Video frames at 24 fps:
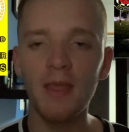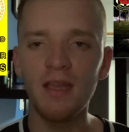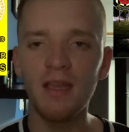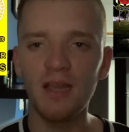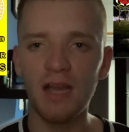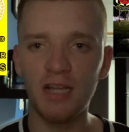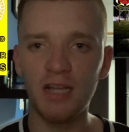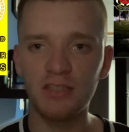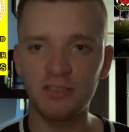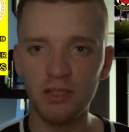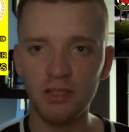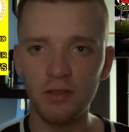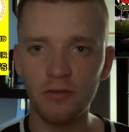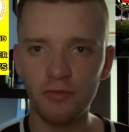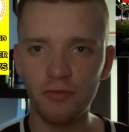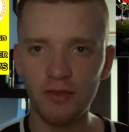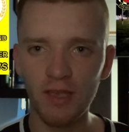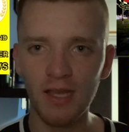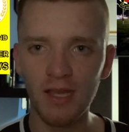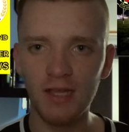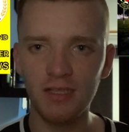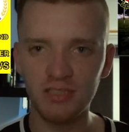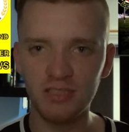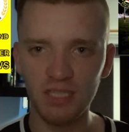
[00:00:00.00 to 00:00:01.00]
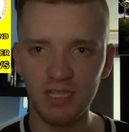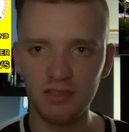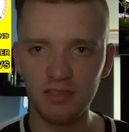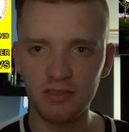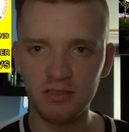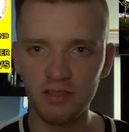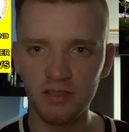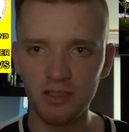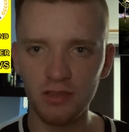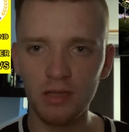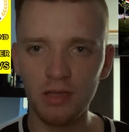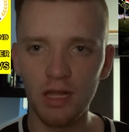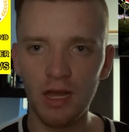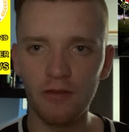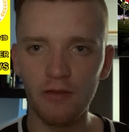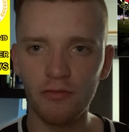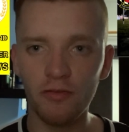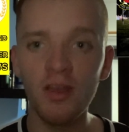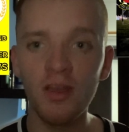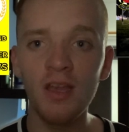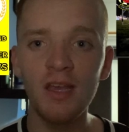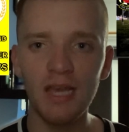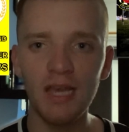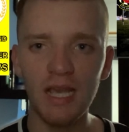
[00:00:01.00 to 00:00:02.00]
I do think they still have
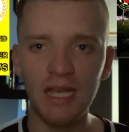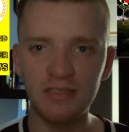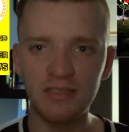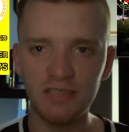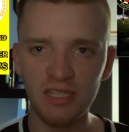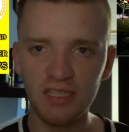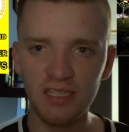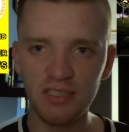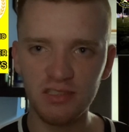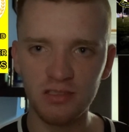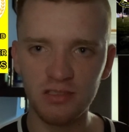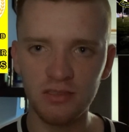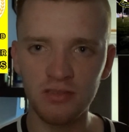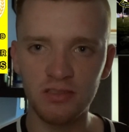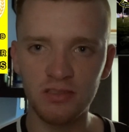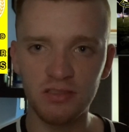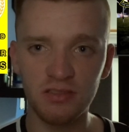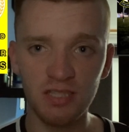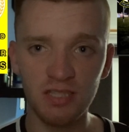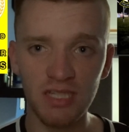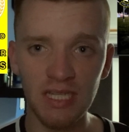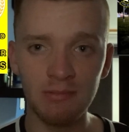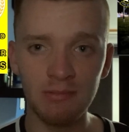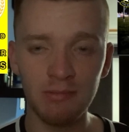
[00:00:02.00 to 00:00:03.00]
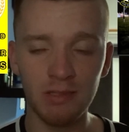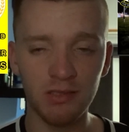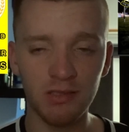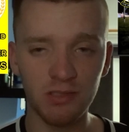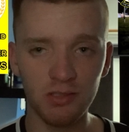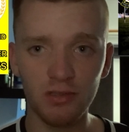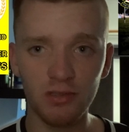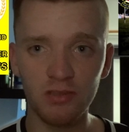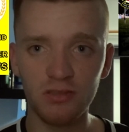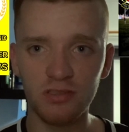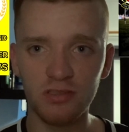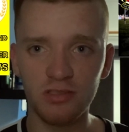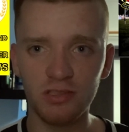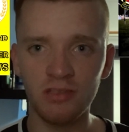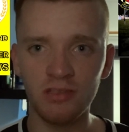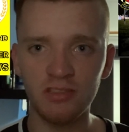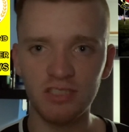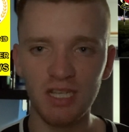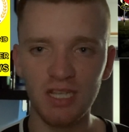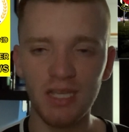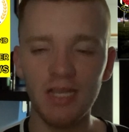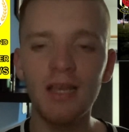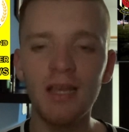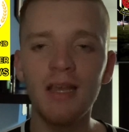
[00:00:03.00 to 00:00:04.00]
a decent team, and also
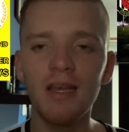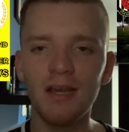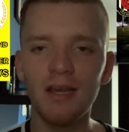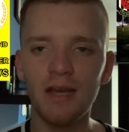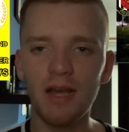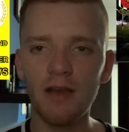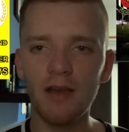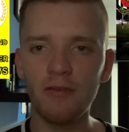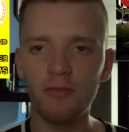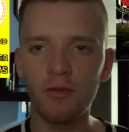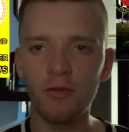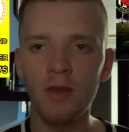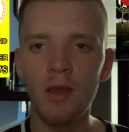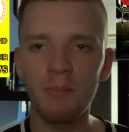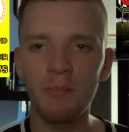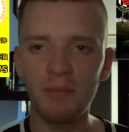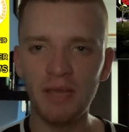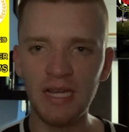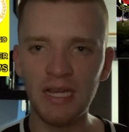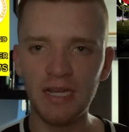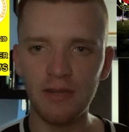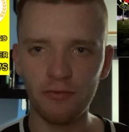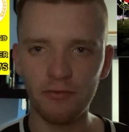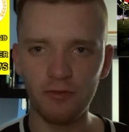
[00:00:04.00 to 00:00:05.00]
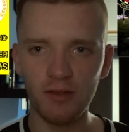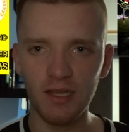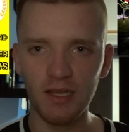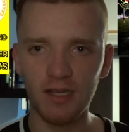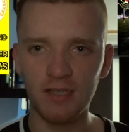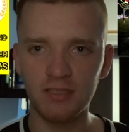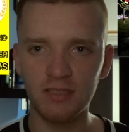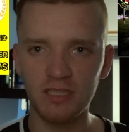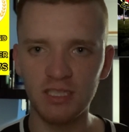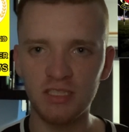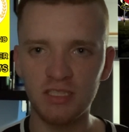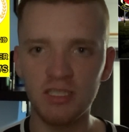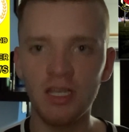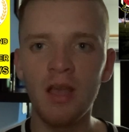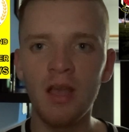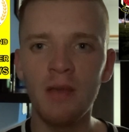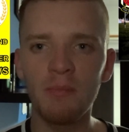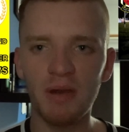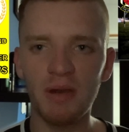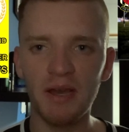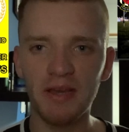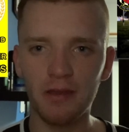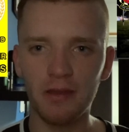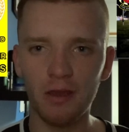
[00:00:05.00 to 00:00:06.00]
they have been affected
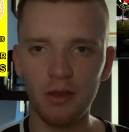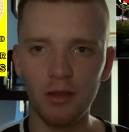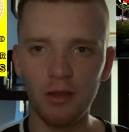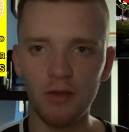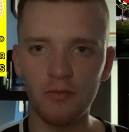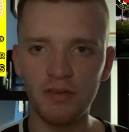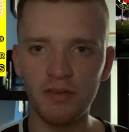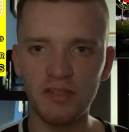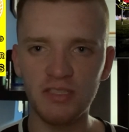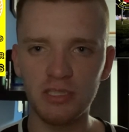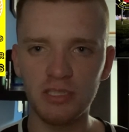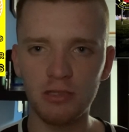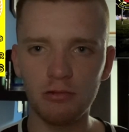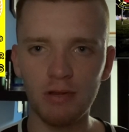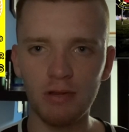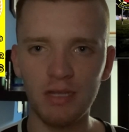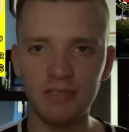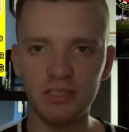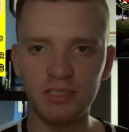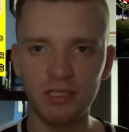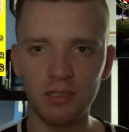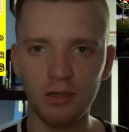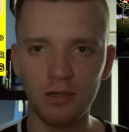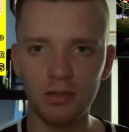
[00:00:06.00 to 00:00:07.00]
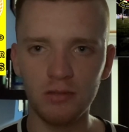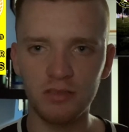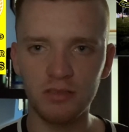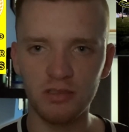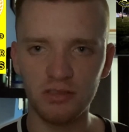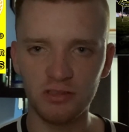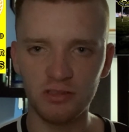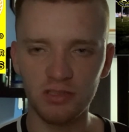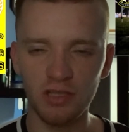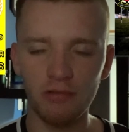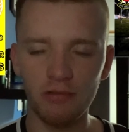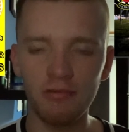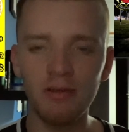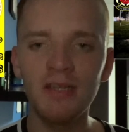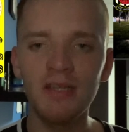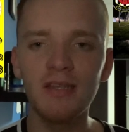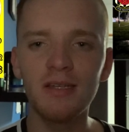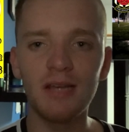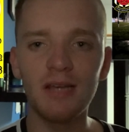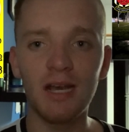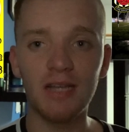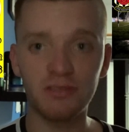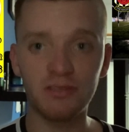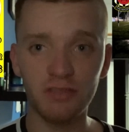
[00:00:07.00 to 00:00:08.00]
by COVID quite a lot, so
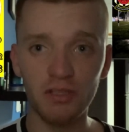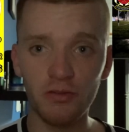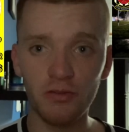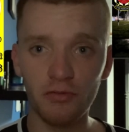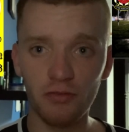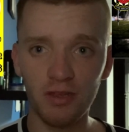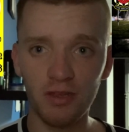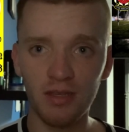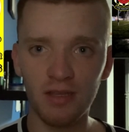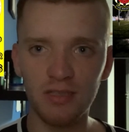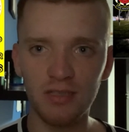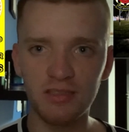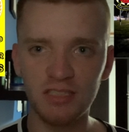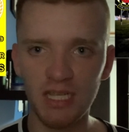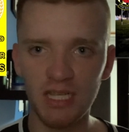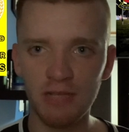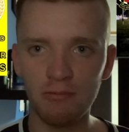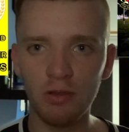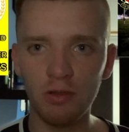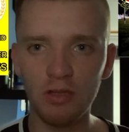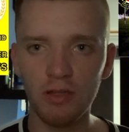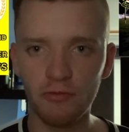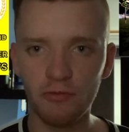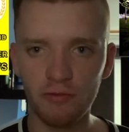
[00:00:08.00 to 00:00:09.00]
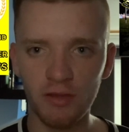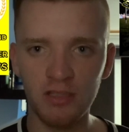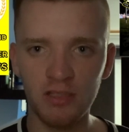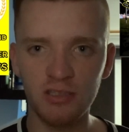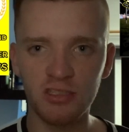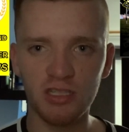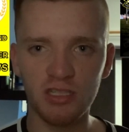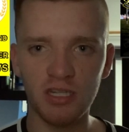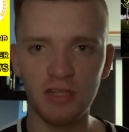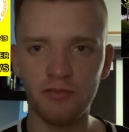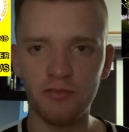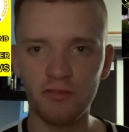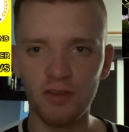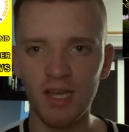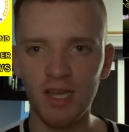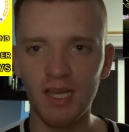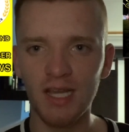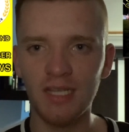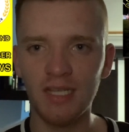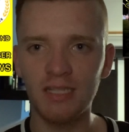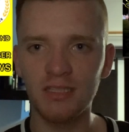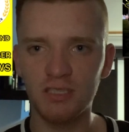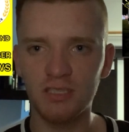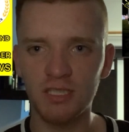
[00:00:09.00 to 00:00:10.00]
I do think they will eventually
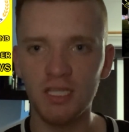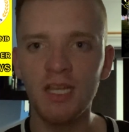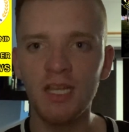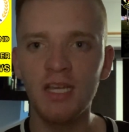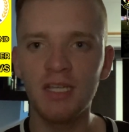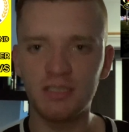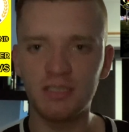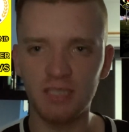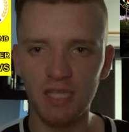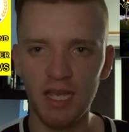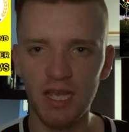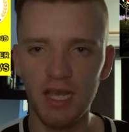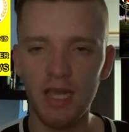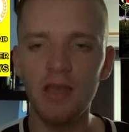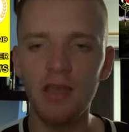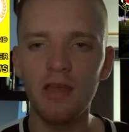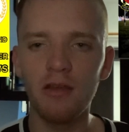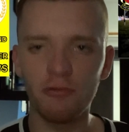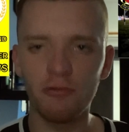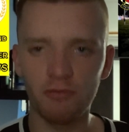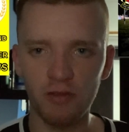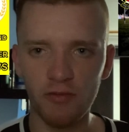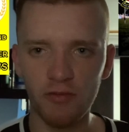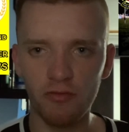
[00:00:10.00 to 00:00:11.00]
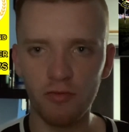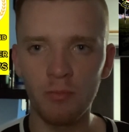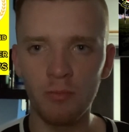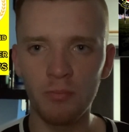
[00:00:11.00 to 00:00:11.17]
find their rhythm.